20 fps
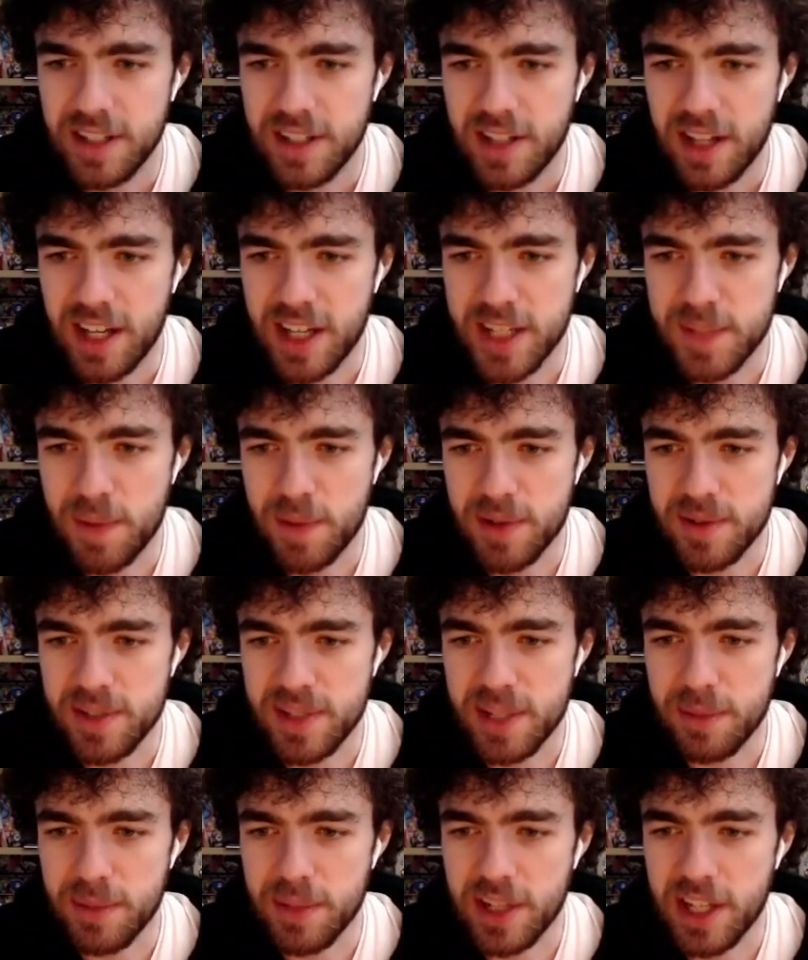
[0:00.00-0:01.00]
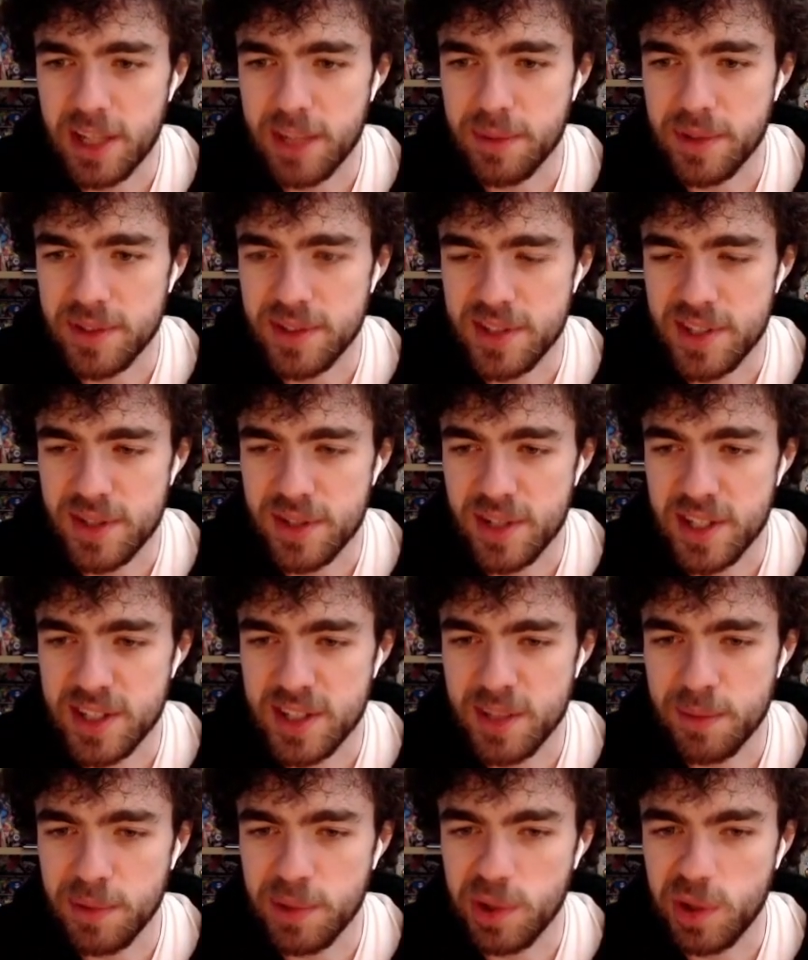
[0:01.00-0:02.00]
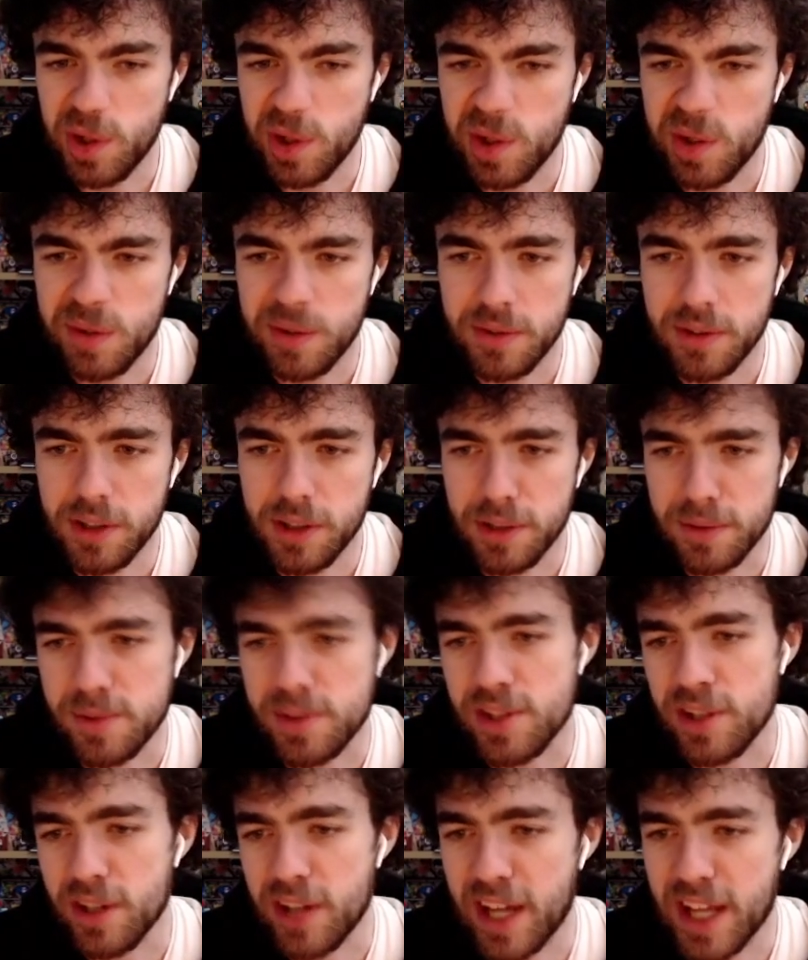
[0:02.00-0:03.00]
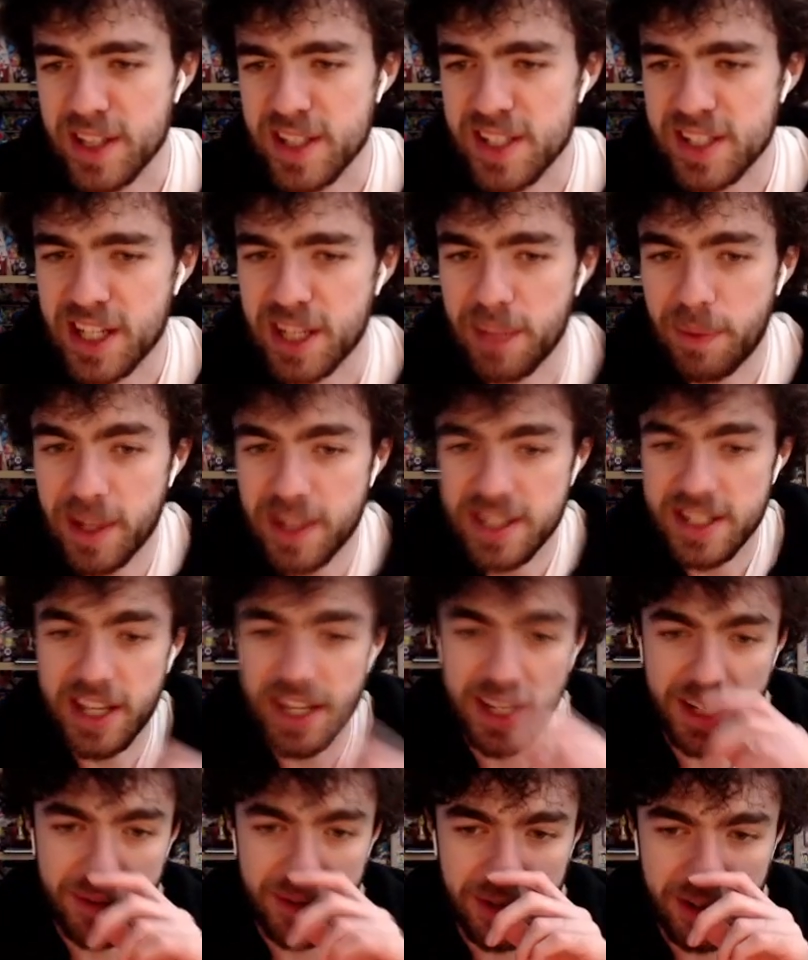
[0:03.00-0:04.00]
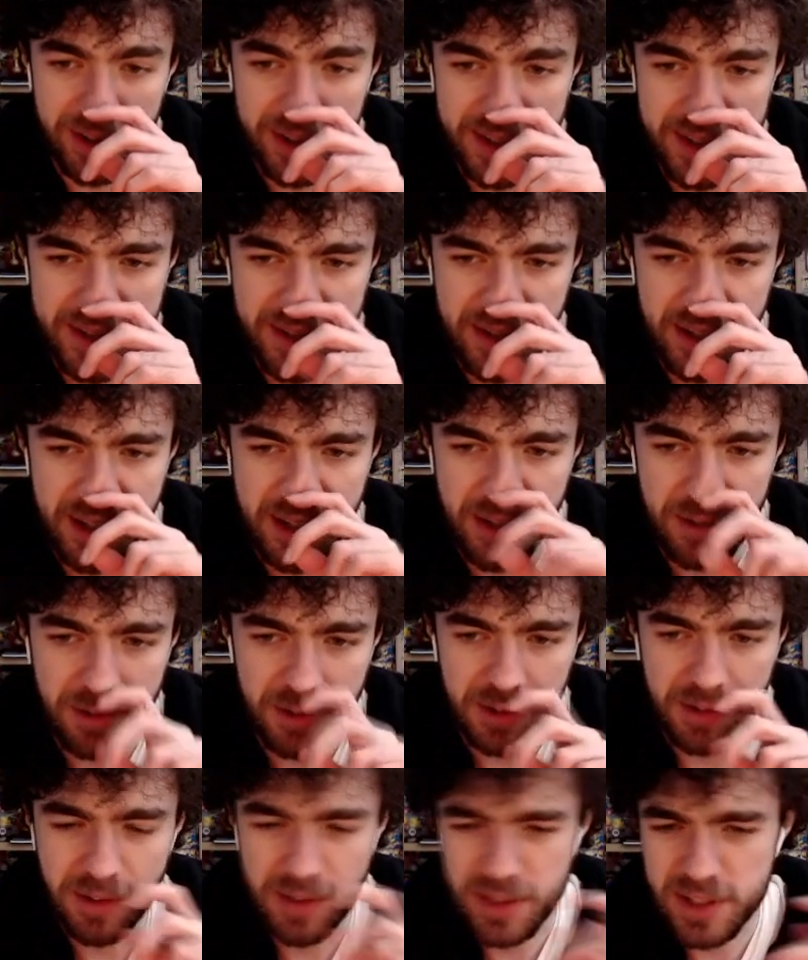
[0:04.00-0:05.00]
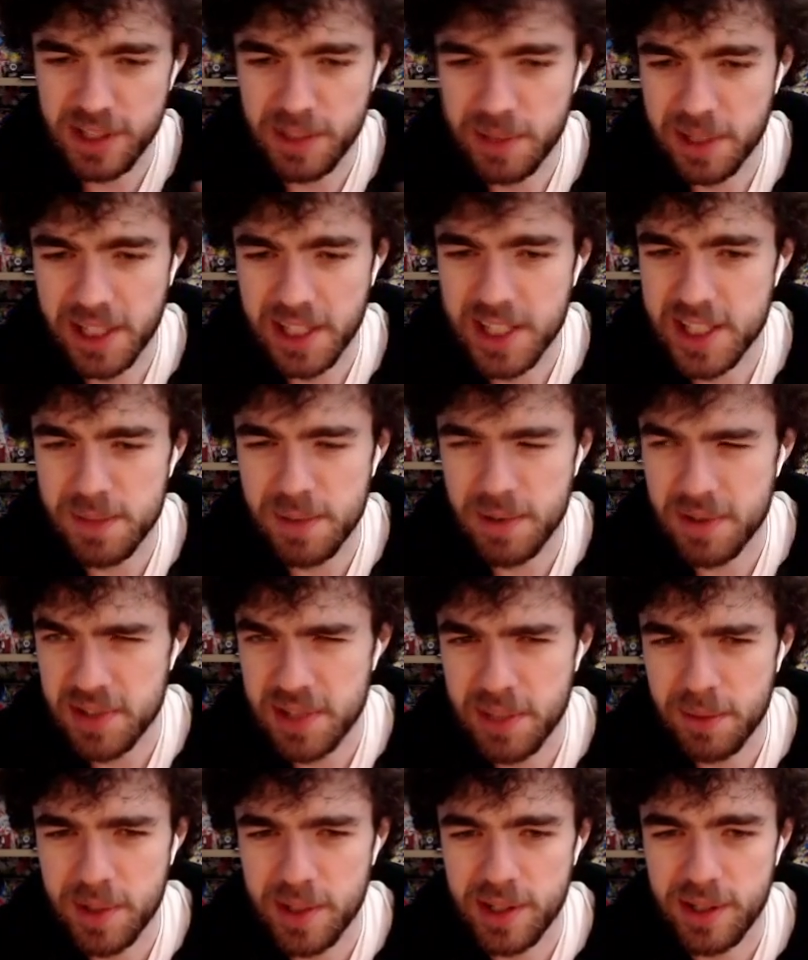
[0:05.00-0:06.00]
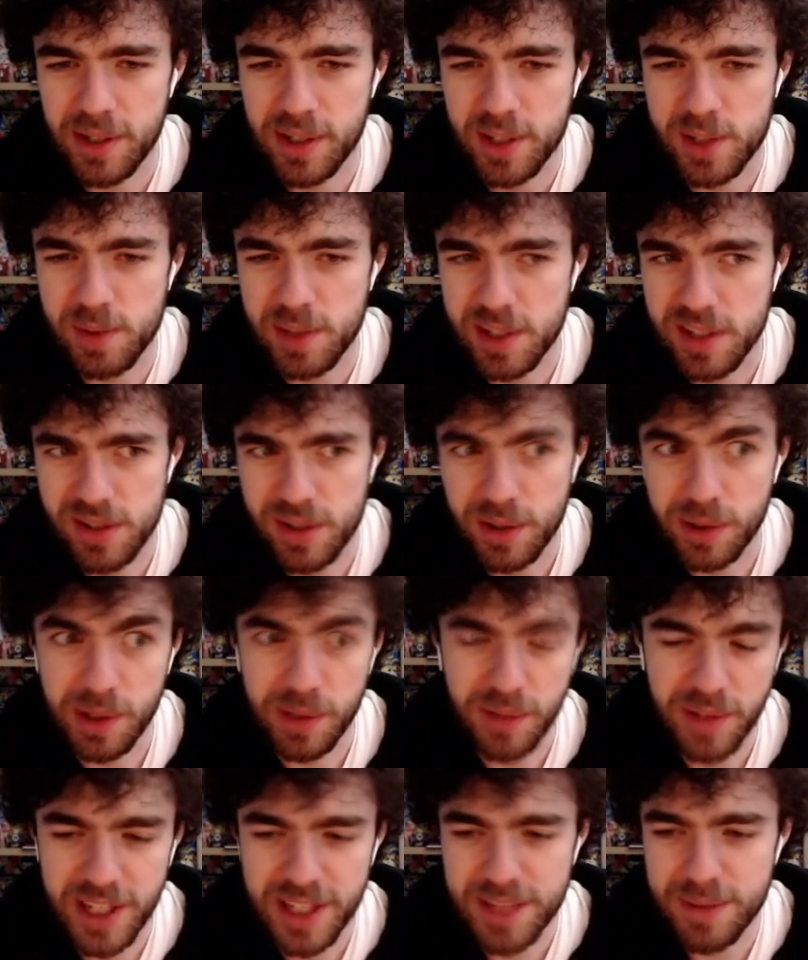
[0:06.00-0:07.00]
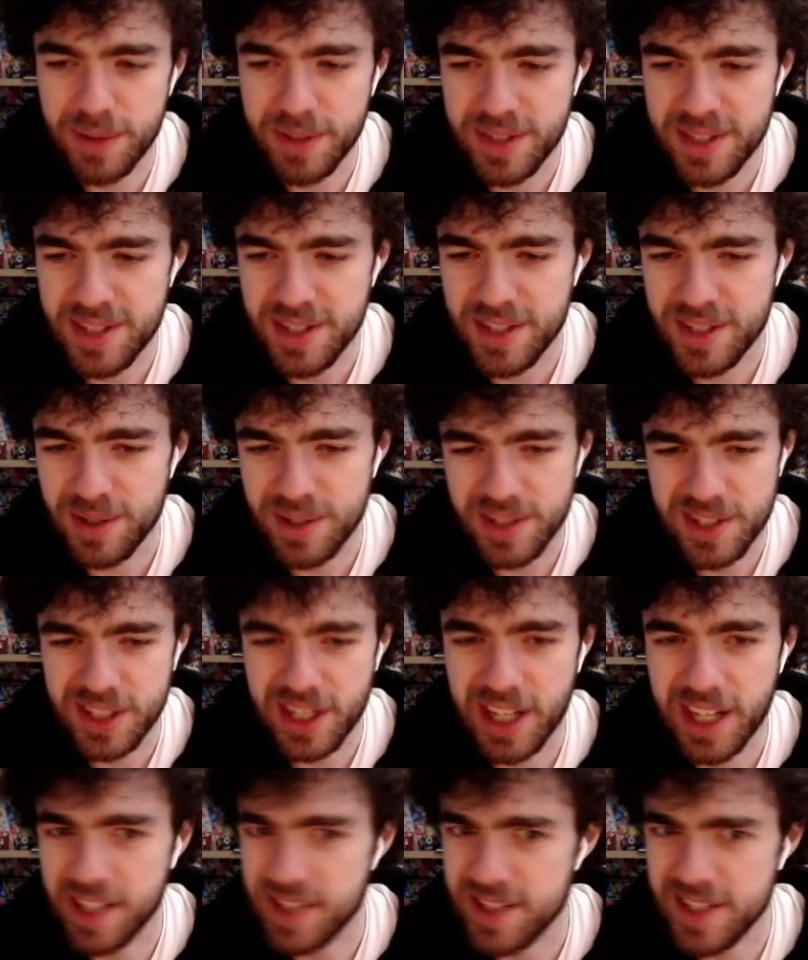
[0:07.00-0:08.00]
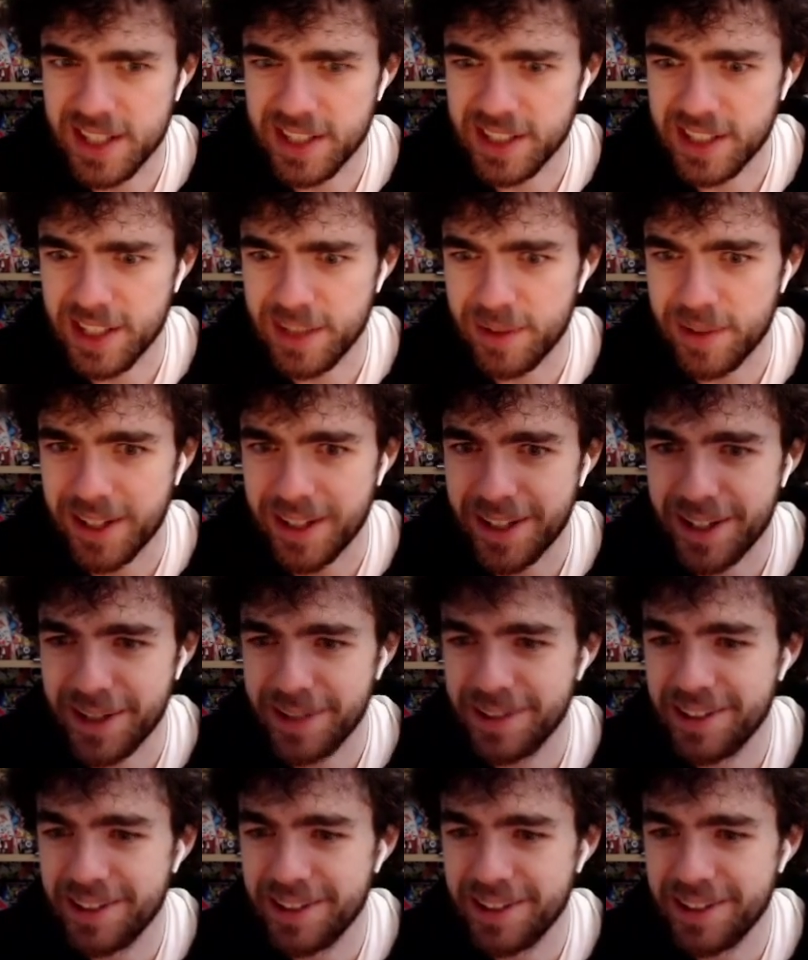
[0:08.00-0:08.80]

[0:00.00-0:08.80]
And special summon a monster straight to the board. Oh, sorry, add this card back to hand first. Fortunately, we can't special summon it though, because we control an effect monster, so it's just kind of sitting there for now.